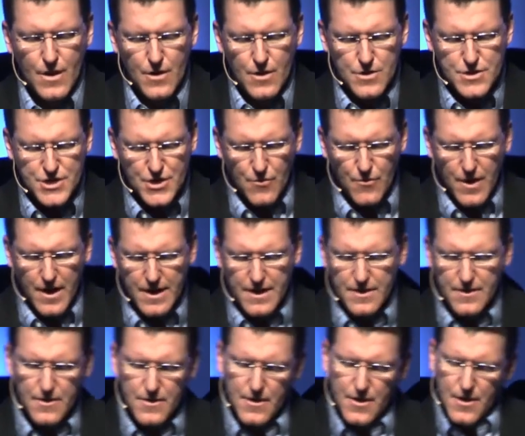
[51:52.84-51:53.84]
So, what
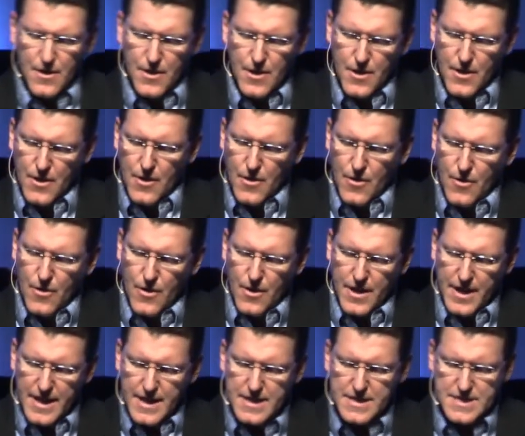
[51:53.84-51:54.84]

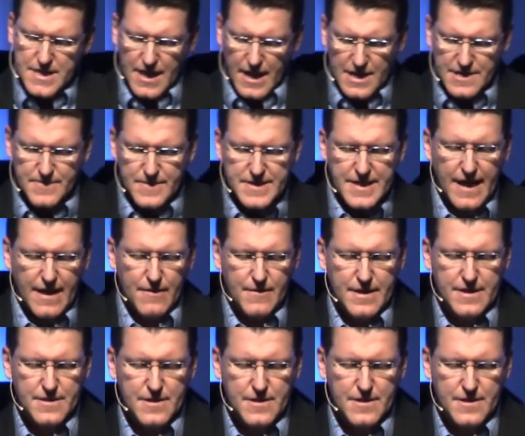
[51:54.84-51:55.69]
is hospitality?